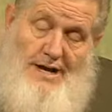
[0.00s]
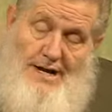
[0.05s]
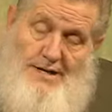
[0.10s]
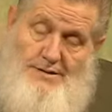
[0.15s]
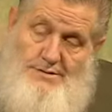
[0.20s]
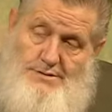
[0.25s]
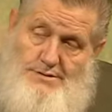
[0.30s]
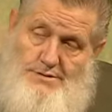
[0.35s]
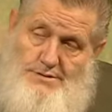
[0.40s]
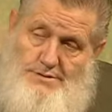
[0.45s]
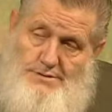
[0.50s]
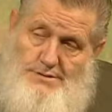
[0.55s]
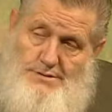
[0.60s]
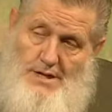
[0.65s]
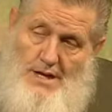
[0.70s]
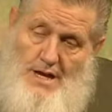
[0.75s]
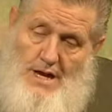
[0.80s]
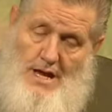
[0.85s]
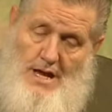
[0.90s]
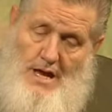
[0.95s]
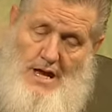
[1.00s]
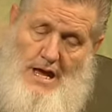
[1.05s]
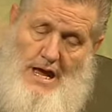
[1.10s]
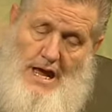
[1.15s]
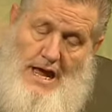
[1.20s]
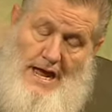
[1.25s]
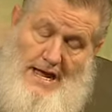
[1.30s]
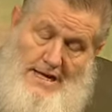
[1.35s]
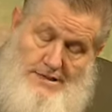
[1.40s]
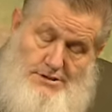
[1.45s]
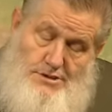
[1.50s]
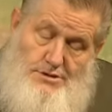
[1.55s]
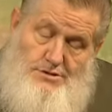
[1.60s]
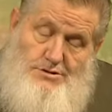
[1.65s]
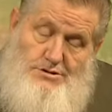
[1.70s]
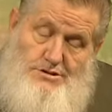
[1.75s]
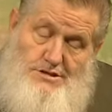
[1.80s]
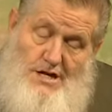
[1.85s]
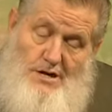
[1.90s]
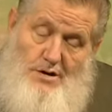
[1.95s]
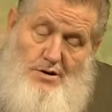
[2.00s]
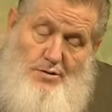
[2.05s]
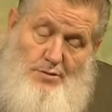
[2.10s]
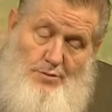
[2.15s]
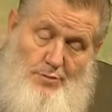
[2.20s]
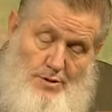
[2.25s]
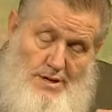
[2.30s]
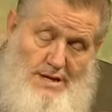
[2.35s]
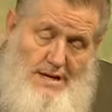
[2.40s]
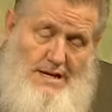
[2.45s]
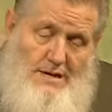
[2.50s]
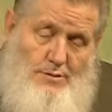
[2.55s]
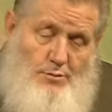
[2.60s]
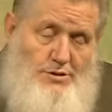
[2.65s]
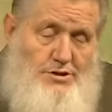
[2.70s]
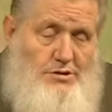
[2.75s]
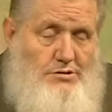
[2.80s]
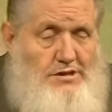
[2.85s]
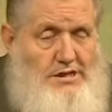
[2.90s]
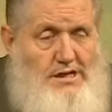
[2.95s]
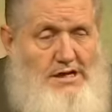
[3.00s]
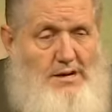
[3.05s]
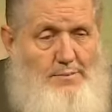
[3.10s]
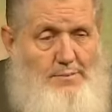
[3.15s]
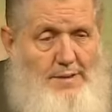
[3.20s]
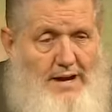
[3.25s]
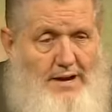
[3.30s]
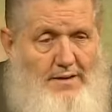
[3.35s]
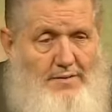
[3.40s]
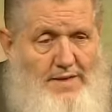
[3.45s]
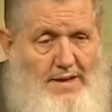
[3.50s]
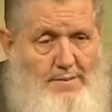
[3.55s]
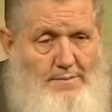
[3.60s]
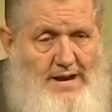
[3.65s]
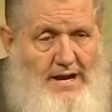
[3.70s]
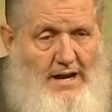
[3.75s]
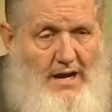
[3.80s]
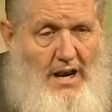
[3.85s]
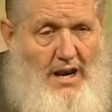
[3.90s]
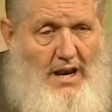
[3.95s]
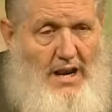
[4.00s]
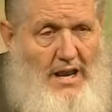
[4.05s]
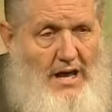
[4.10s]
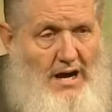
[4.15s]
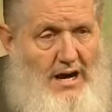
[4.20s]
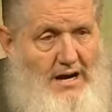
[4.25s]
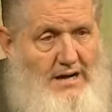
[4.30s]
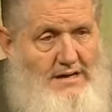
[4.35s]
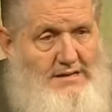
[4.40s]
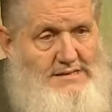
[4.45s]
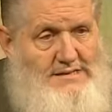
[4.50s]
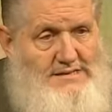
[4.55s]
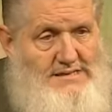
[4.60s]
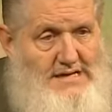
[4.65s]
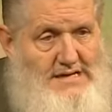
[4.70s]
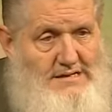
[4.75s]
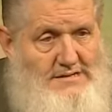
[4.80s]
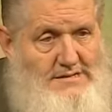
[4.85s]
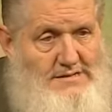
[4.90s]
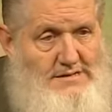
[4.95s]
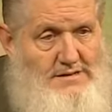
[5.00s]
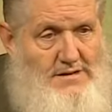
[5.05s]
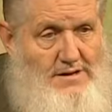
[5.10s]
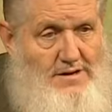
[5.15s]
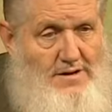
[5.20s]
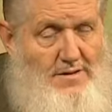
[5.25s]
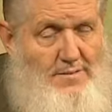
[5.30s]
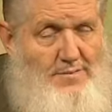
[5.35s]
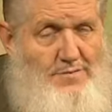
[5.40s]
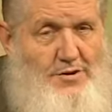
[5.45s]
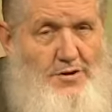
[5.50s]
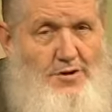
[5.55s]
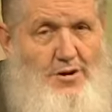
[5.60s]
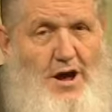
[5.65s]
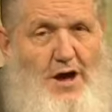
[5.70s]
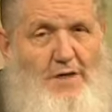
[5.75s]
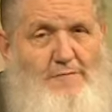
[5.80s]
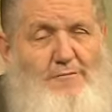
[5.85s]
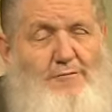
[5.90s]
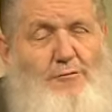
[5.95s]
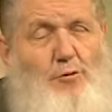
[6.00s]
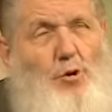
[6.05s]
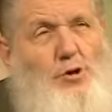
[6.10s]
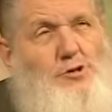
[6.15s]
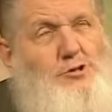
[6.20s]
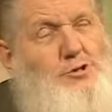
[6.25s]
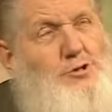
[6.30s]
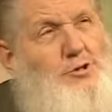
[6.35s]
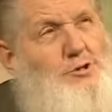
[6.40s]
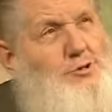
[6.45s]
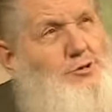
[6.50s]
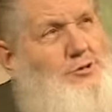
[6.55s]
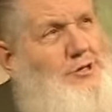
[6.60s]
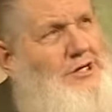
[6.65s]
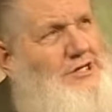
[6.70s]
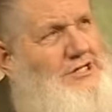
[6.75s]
answers. Answers that really, when you think about it, they make a lot of sense. You're not forced to